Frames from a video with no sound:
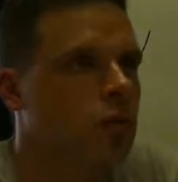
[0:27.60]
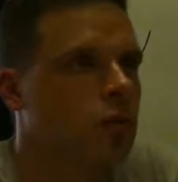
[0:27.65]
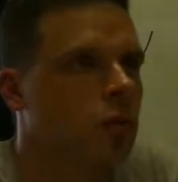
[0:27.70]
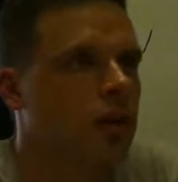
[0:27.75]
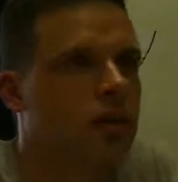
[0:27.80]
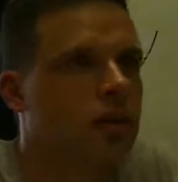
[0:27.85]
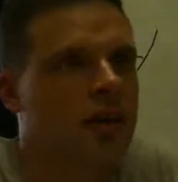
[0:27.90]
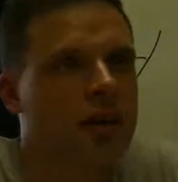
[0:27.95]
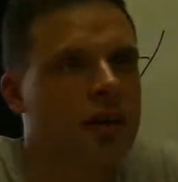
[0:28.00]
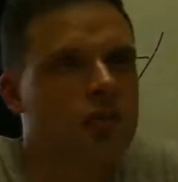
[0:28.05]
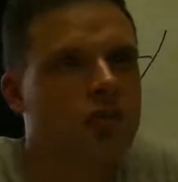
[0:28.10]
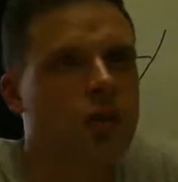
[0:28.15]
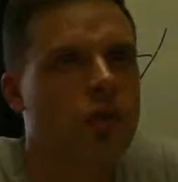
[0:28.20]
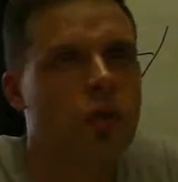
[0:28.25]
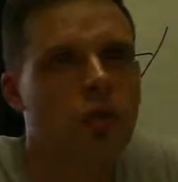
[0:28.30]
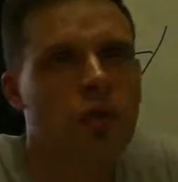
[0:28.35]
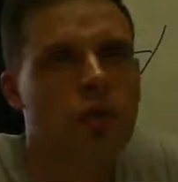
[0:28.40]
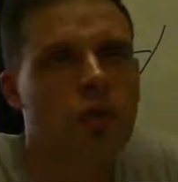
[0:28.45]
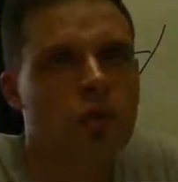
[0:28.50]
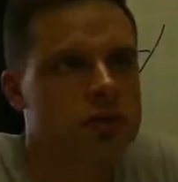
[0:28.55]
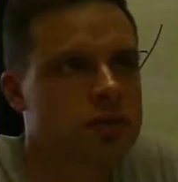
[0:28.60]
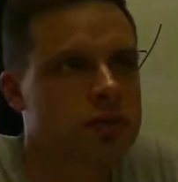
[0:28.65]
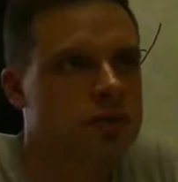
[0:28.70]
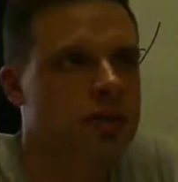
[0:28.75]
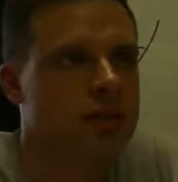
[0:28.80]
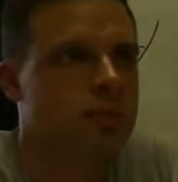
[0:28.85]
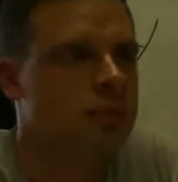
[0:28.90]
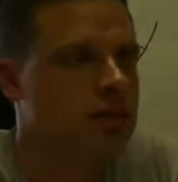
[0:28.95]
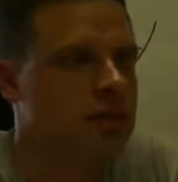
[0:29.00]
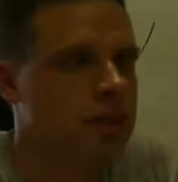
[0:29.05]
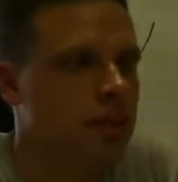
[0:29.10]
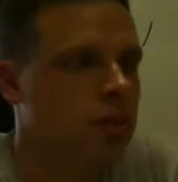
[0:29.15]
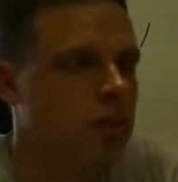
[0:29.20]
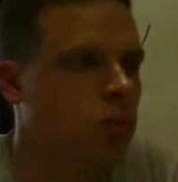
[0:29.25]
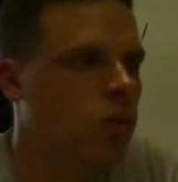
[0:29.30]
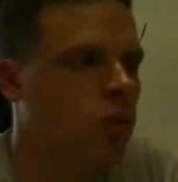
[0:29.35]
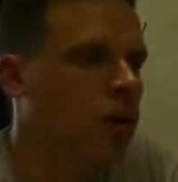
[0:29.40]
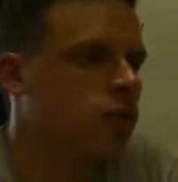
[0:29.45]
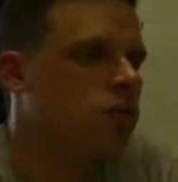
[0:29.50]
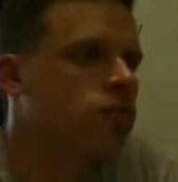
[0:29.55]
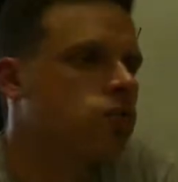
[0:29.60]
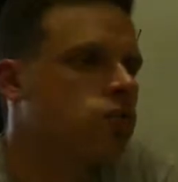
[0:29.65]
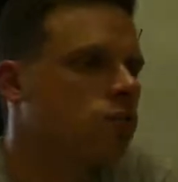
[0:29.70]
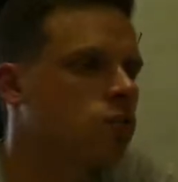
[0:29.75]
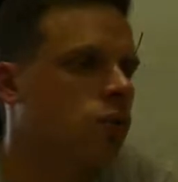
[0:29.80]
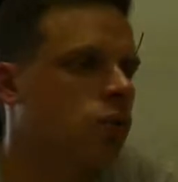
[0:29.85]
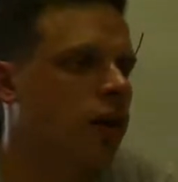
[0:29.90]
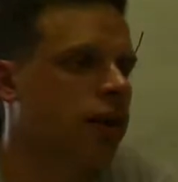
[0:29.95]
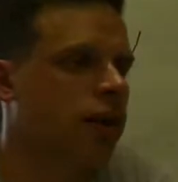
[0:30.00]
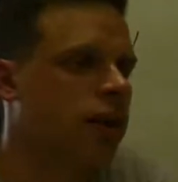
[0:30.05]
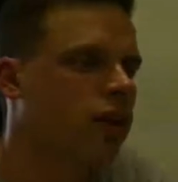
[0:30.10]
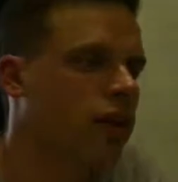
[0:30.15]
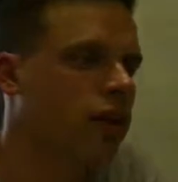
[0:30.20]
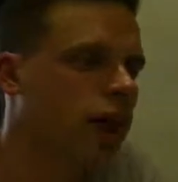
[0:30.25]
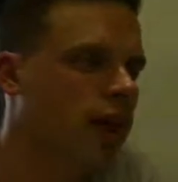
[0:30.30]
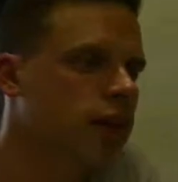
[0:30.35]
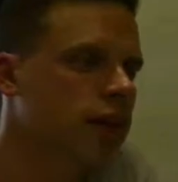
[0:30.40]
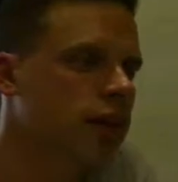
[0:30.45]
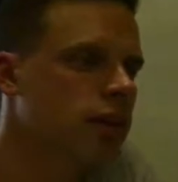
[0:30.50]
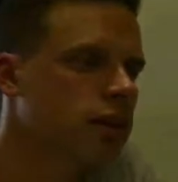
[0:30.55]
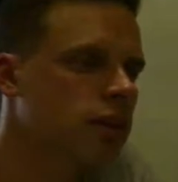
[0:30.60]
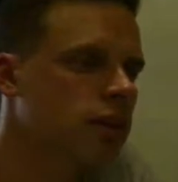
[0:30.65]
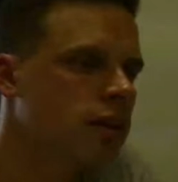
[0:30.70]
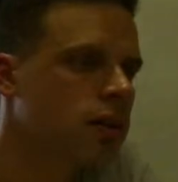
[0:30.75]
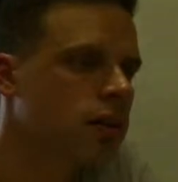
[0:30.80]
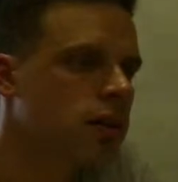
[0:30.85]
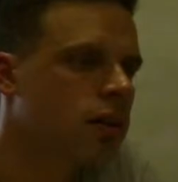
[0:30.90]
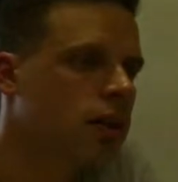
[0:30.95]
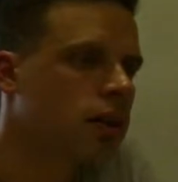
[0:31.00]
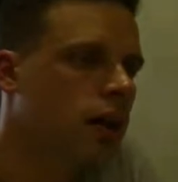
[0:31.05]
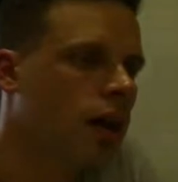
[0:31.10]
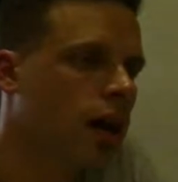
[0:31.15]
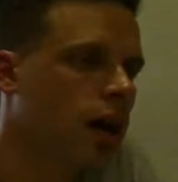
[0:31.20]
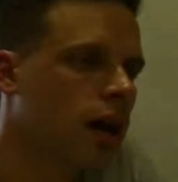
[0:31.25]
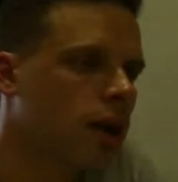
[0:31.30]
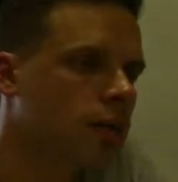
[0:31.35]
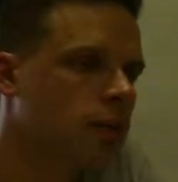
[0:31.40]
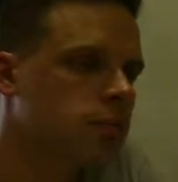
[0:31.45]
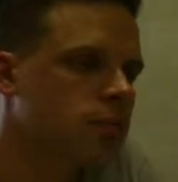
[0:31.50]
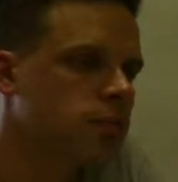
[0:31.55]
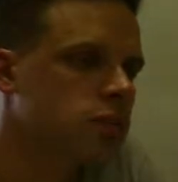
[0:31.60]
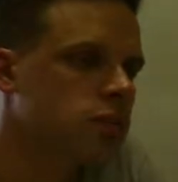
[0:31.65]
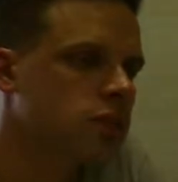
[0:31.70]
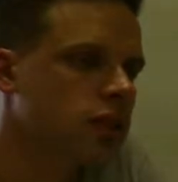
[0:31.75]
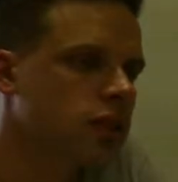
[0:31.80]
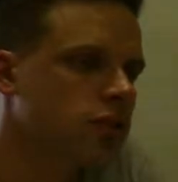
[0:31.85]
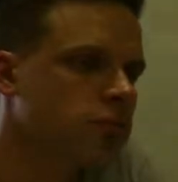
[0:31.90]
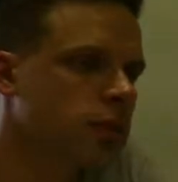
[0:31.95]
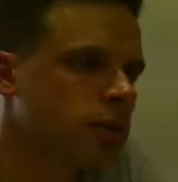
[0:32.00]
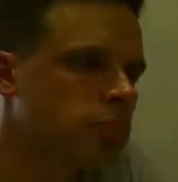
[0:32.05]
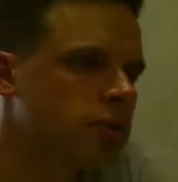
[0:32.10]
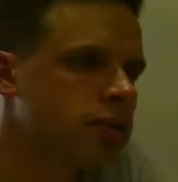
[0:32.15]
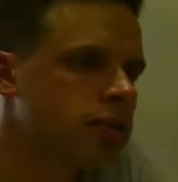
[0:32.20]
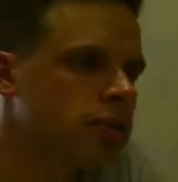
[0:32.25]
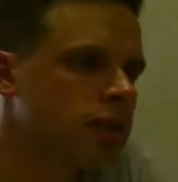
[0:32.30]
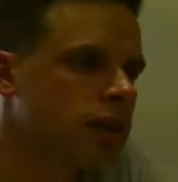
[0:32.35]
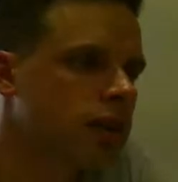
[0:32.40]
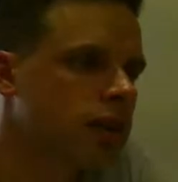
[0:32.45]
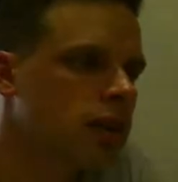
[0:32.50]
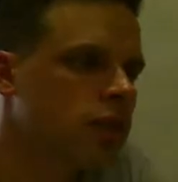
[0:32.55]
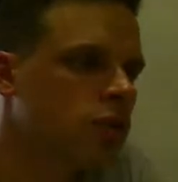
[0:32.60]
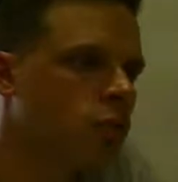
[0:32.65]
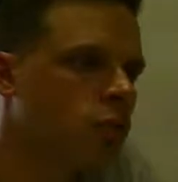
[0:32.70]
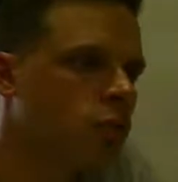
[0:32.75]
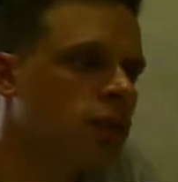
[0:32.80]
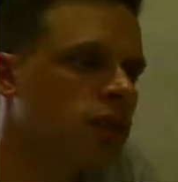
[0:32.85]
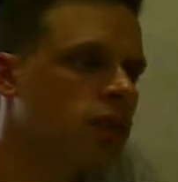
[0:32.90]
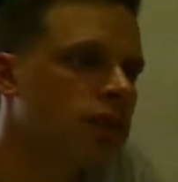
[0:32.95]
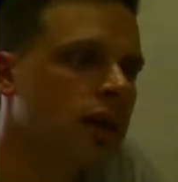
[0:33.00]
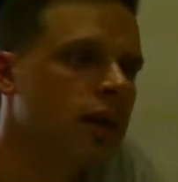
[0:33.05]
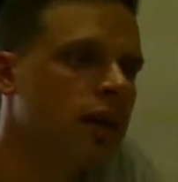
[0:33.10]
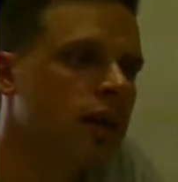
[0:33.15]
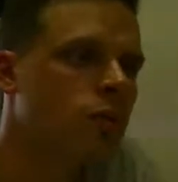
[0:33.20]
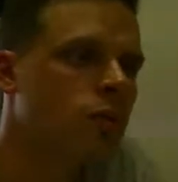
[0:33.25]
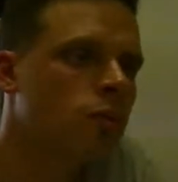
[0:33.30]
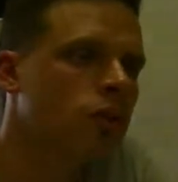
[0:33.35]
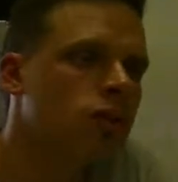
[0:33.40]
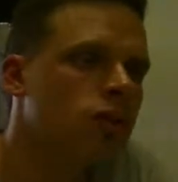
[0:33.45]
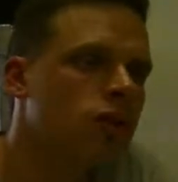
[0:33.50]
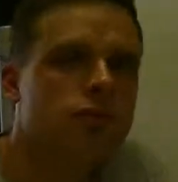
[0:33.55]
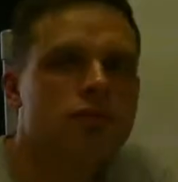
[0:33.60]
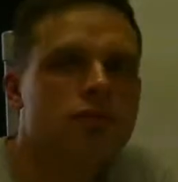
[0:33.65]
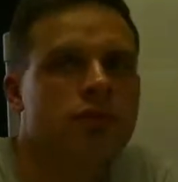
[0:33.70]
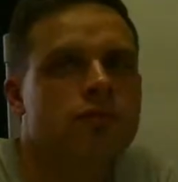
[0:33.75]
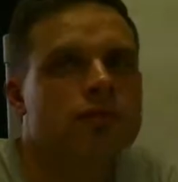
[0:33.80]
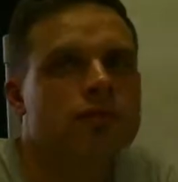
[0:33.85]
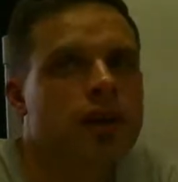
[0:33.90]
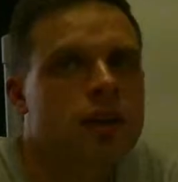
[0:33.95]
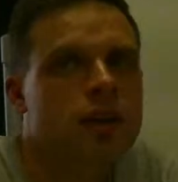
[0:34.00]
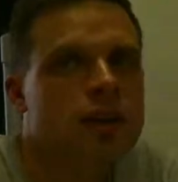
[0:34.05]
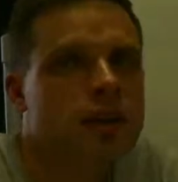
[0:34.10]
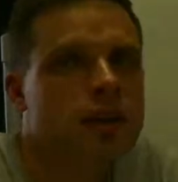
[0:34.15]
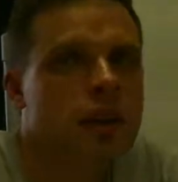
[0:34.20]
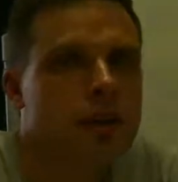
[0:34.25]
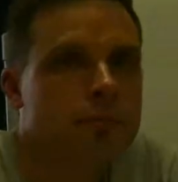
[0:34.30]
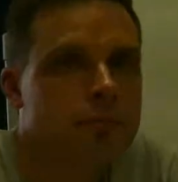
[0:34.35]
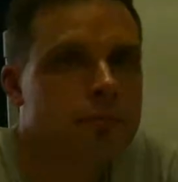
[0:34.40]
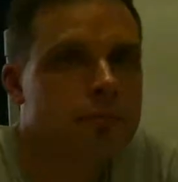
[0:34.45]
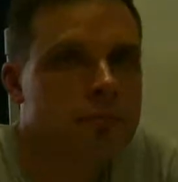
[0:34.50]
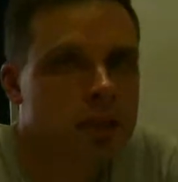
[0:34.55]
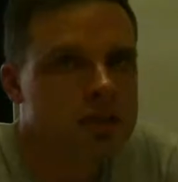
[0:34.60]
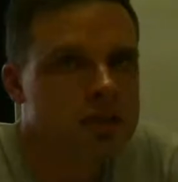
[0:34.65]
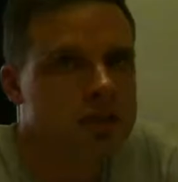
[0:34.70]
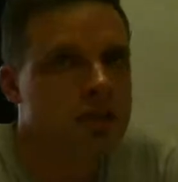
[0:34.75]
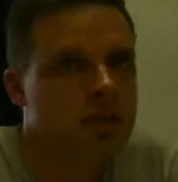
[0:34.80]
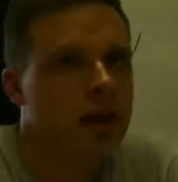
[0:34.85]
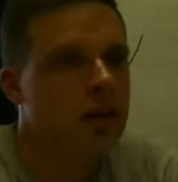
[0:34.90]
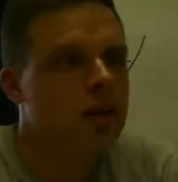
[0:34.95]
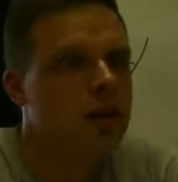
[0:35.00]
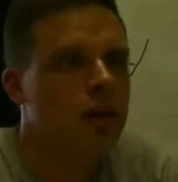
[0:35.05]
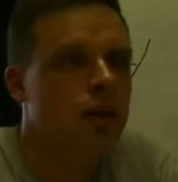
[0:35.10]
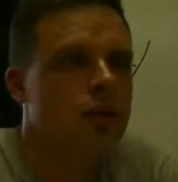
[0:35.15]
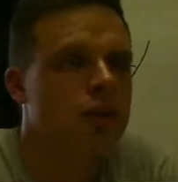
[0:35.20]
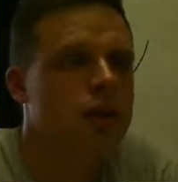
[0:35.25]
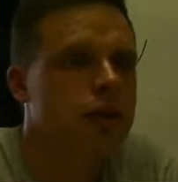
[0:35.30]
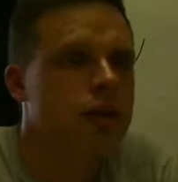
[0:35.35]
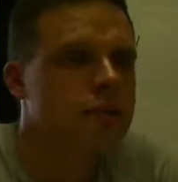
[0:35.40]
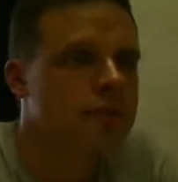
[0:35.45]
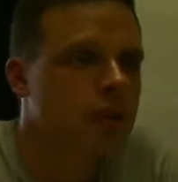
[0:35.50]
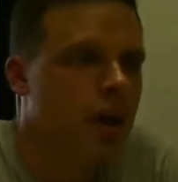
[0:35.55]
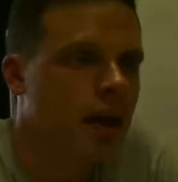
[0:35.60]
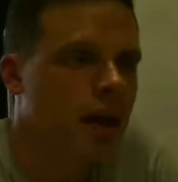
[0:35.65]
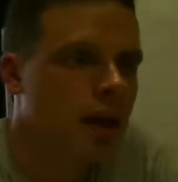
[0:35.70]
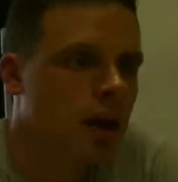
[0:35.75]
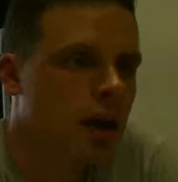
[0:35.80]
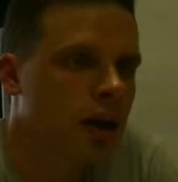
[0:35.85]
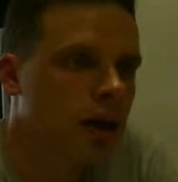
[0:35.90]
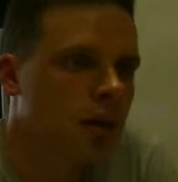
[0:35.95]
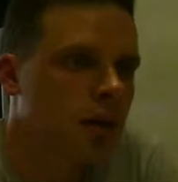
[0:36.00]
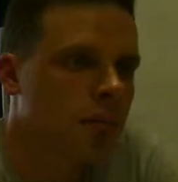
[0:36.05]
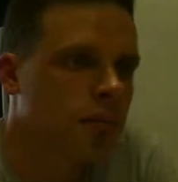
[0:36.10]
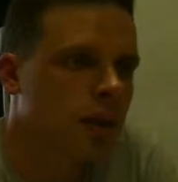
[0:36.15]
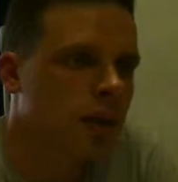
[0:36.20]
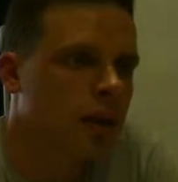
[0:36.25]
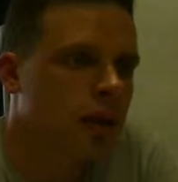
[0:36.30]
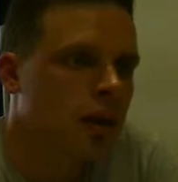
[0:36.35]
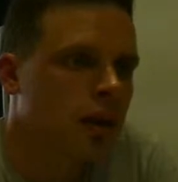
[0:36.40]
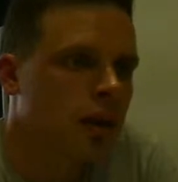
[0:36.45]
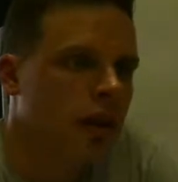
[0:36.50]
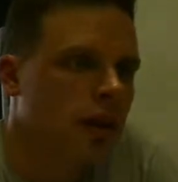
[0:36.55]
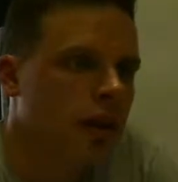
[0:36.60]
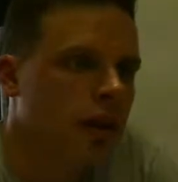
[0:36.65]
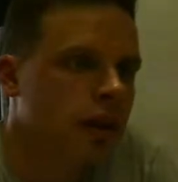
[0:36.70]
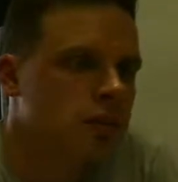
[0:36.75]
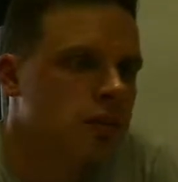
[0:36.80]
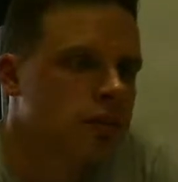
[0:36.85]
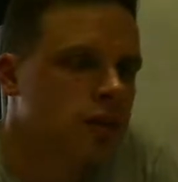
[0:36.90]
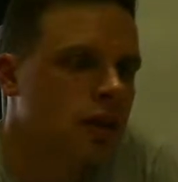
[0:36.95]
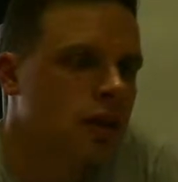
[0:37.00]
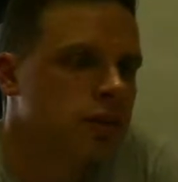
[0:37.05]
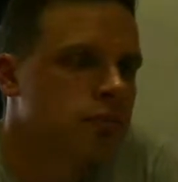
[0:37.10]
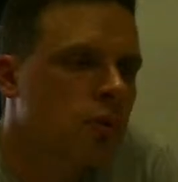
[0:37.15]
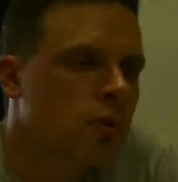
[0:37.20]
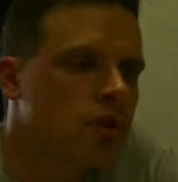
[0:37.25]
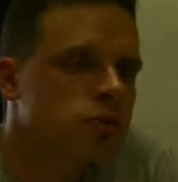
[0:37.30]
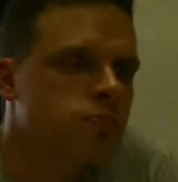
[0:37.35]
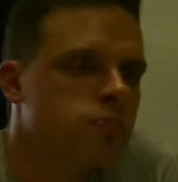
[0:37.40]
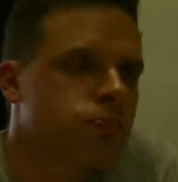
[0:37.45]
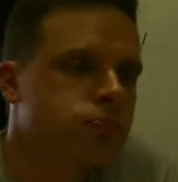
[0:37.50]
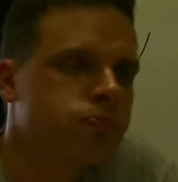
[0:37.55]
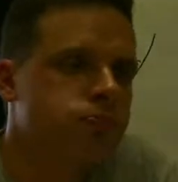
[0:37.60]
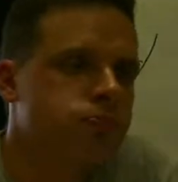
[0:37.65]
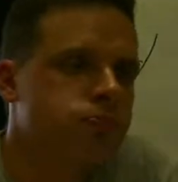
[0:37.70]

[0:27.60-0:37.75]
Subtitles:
what they're for to some extent, why they got added. So you've probably seen the with keyword if you've done much Scala coding. It's most